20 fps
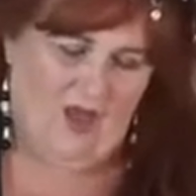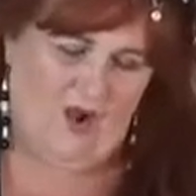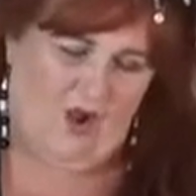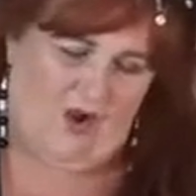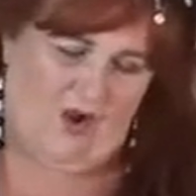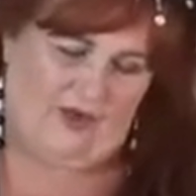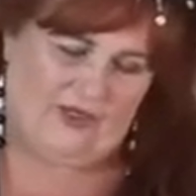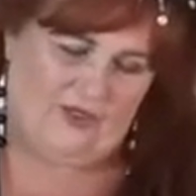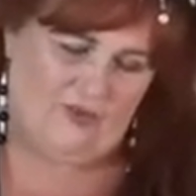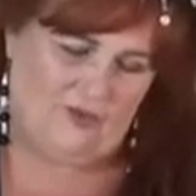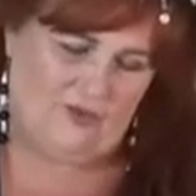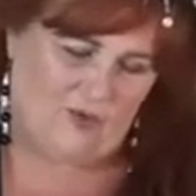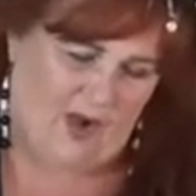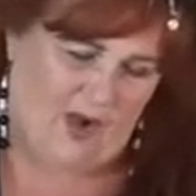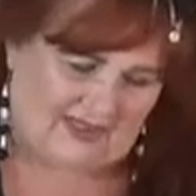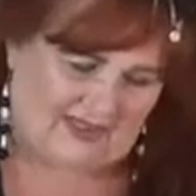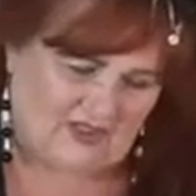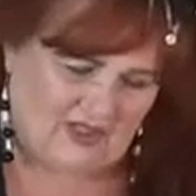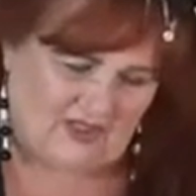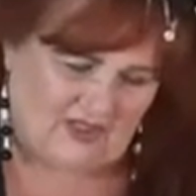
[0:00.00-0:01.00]
Are you
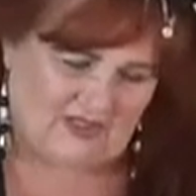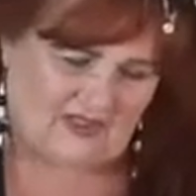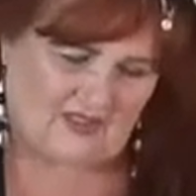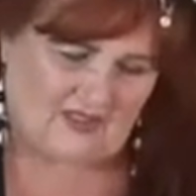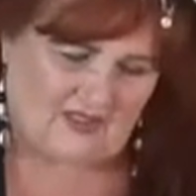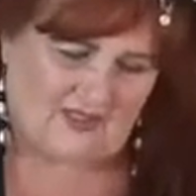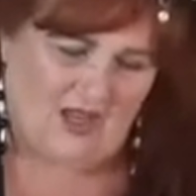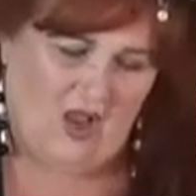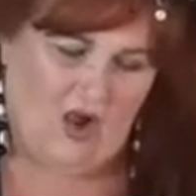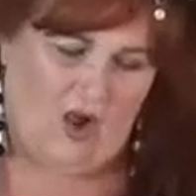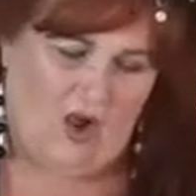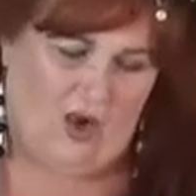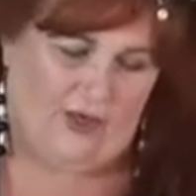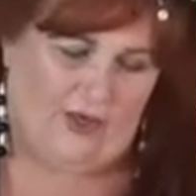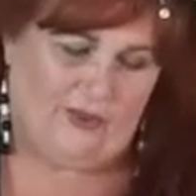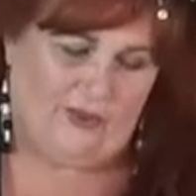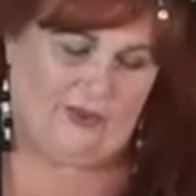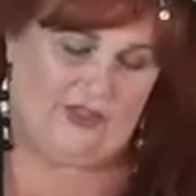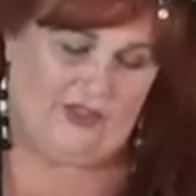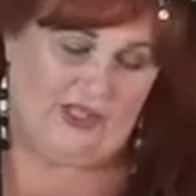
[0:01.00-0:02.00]
righteous? Are
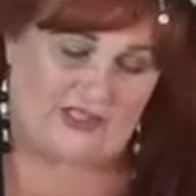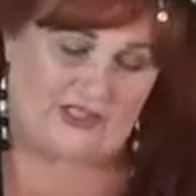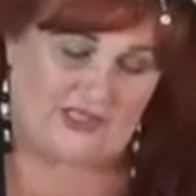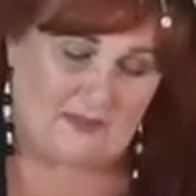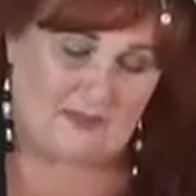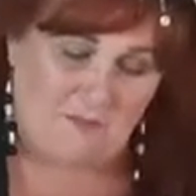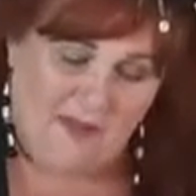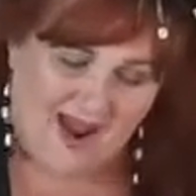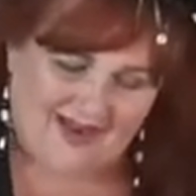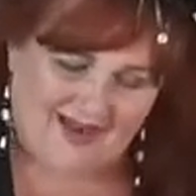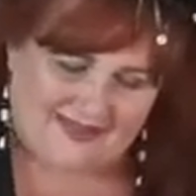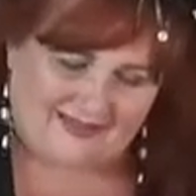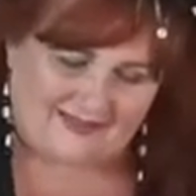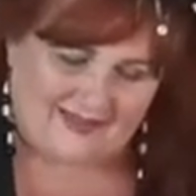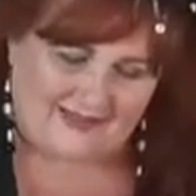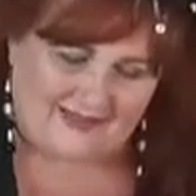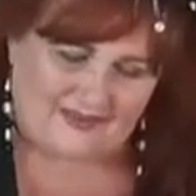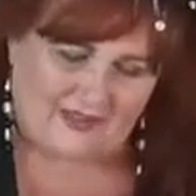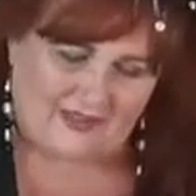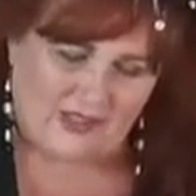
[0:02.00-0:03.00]
you dirty
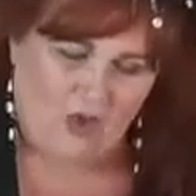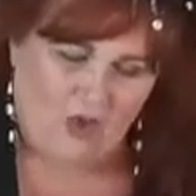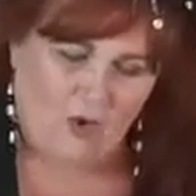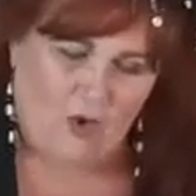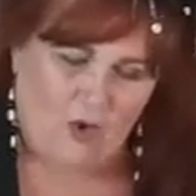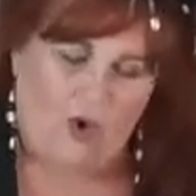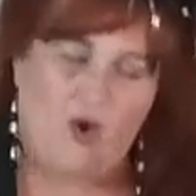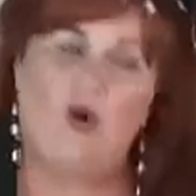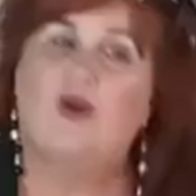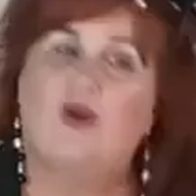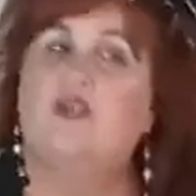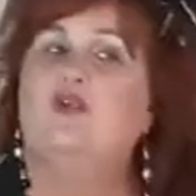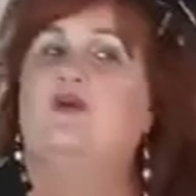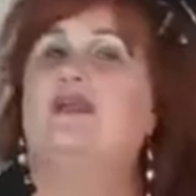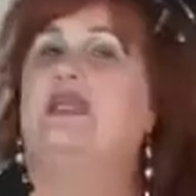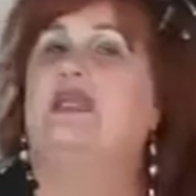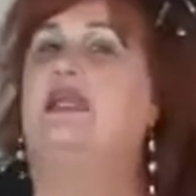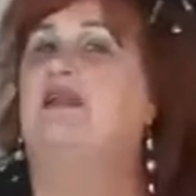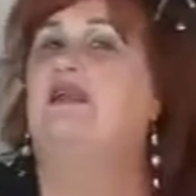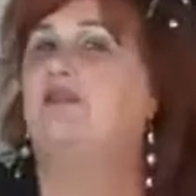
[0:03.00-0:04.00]
minded? Or are you
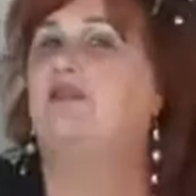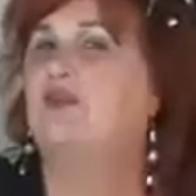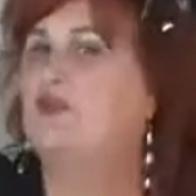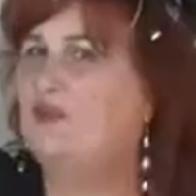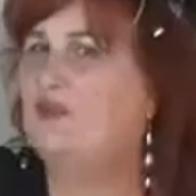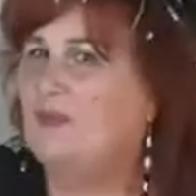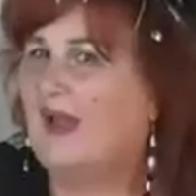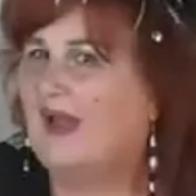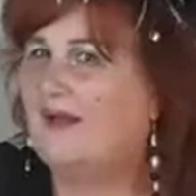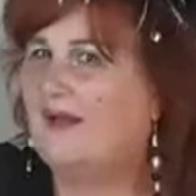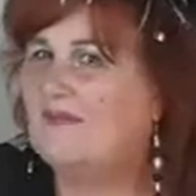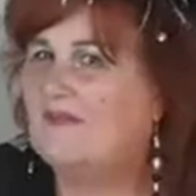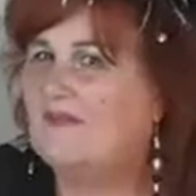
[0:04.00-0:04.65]
an evildoer?